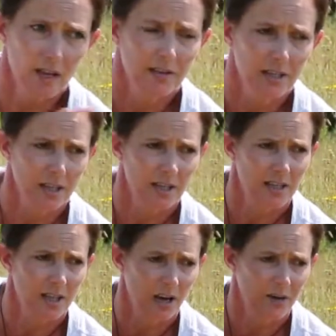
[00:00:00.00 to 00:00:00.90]
and then
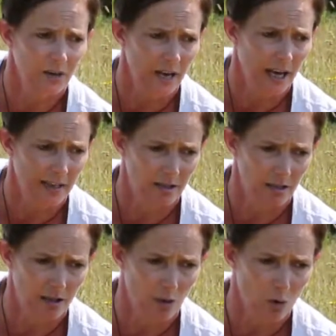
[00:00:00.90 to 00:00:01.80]
this owner had
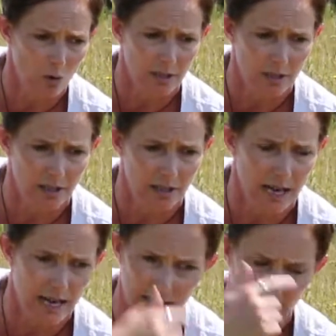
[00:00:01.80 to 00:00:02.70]
a, a horse that's
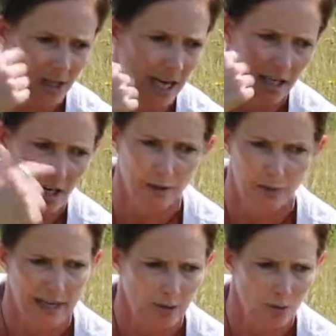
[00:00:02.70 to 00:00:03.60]
had a chain
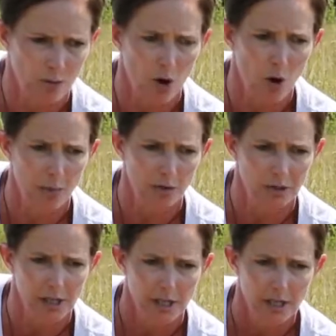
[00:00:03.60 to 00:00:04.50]
noseband or was
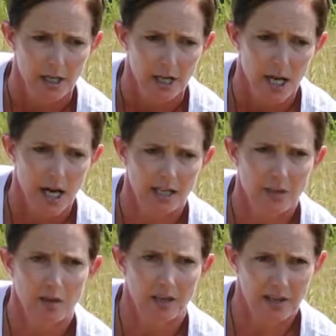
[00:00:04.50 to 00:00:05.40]
hobbled and
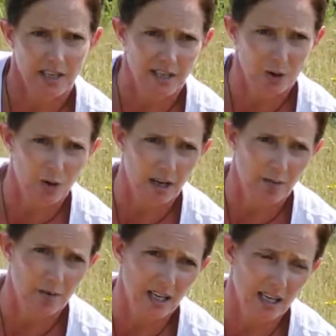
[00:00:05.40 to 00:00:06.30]
it's one of the things they try
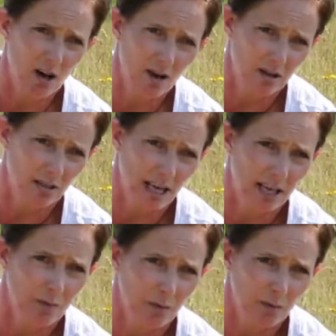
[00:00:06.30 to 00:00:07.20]
really hard to
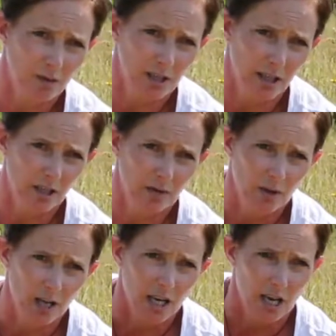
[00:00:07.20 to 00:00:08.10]
get them not to do
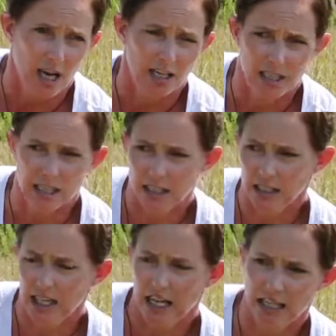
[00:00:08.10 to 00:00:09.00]
and this
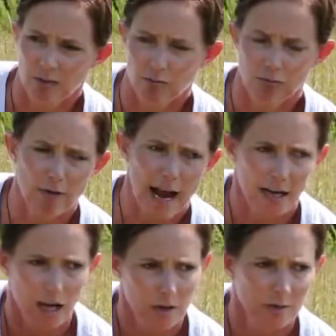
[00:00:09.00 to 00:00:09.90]
little kid
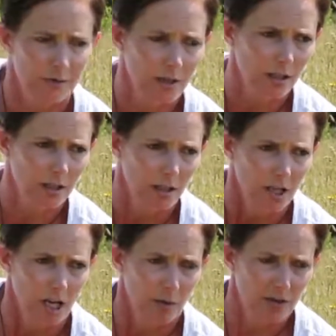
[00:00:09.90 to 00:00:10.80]
ran over
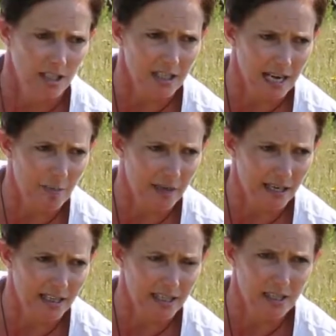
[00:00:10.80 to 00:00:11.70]
with this
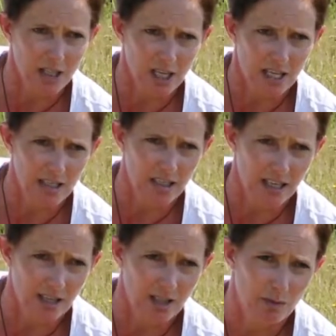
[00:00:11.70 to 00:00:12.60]
laminated sheet that
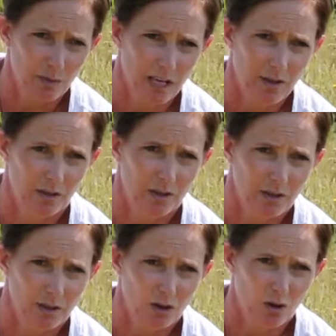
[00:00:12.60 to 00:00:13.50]
they'd just been given at
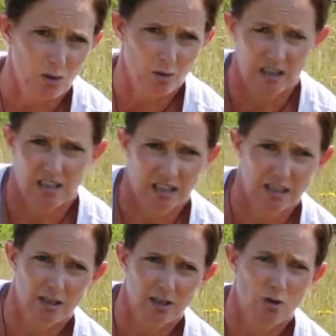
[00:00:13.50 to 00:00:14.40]
school in the
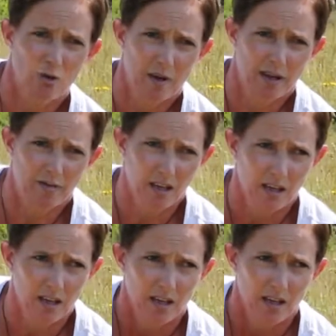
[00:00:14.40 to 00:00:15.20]
little school bit of it